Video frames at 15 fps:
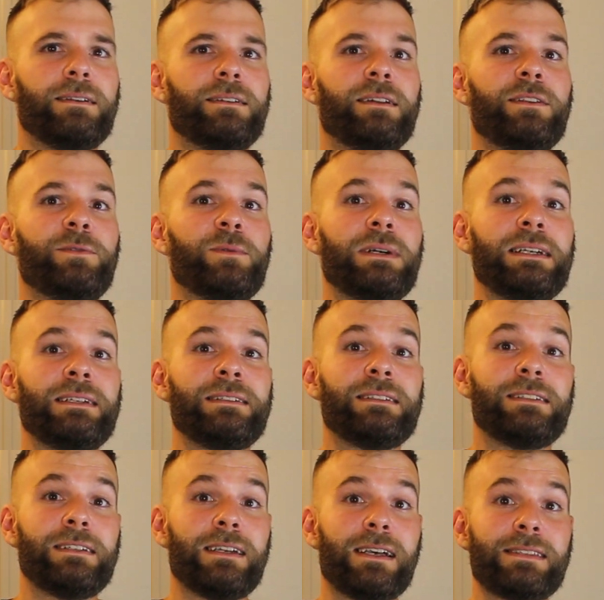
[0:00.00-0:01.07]
Another way,
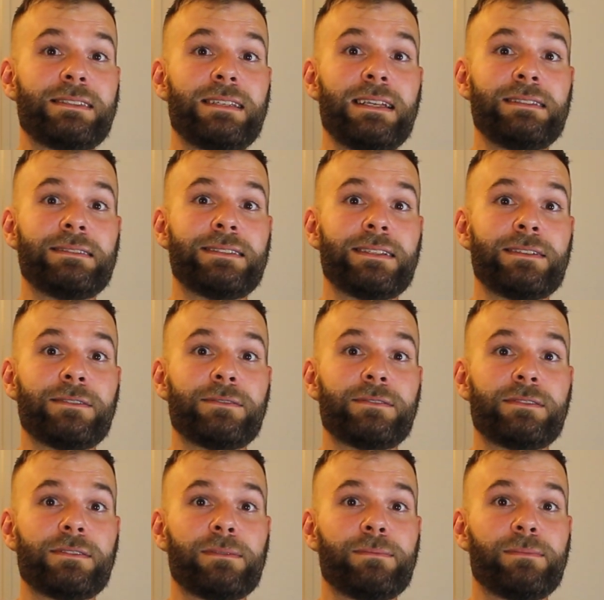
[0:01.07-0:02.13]
estate
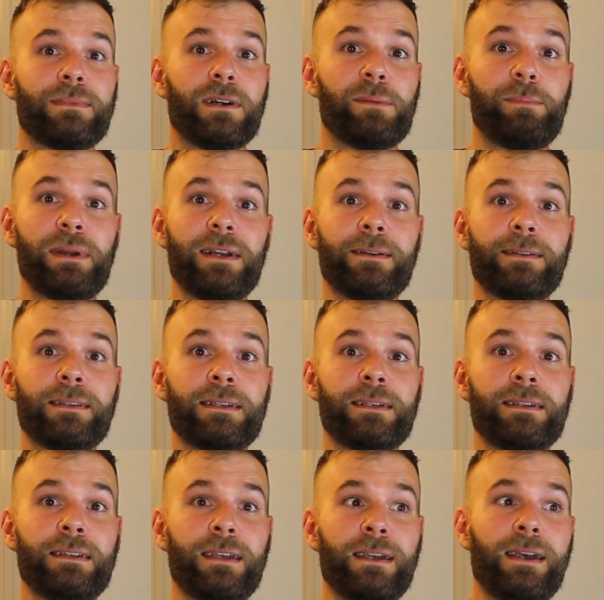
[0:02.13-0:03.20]
sales.
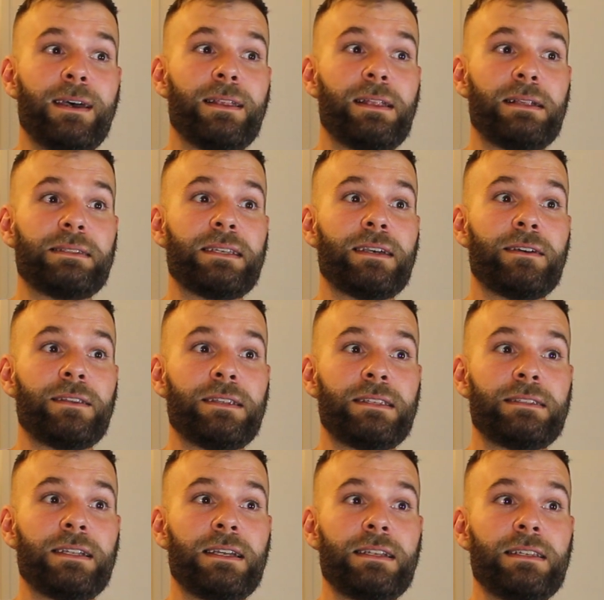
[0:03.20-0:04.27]
Apparently, that's how
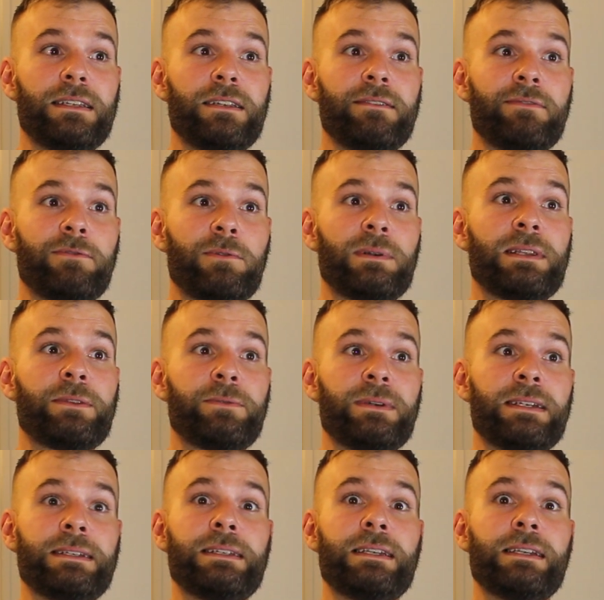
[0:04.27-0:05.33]
this
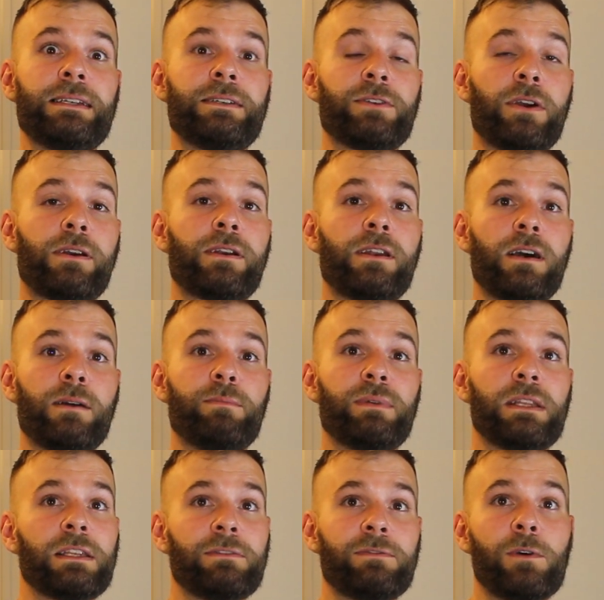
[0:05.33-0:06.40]
1943D turned up
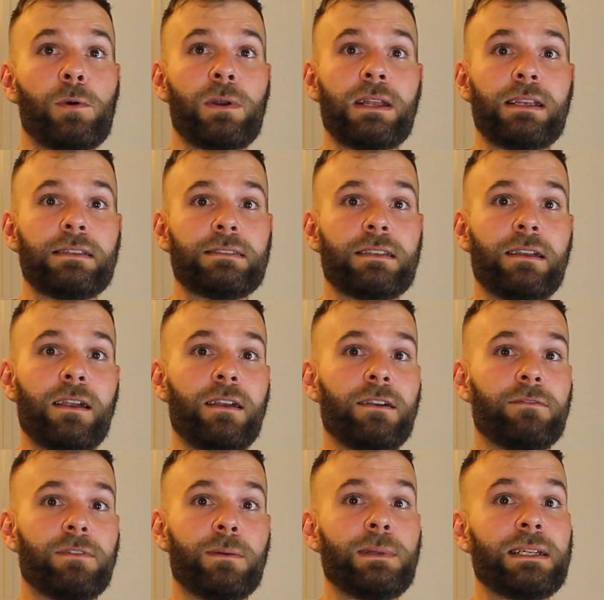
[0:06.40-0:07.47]
in the 40s,
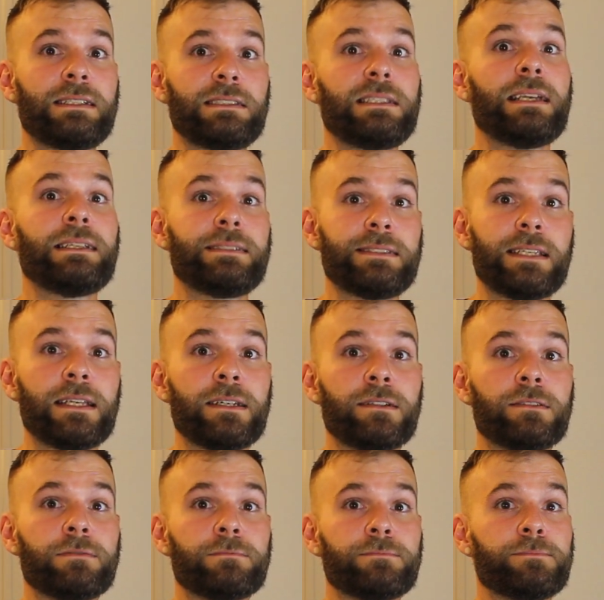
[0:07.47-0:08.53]
from an estate sale.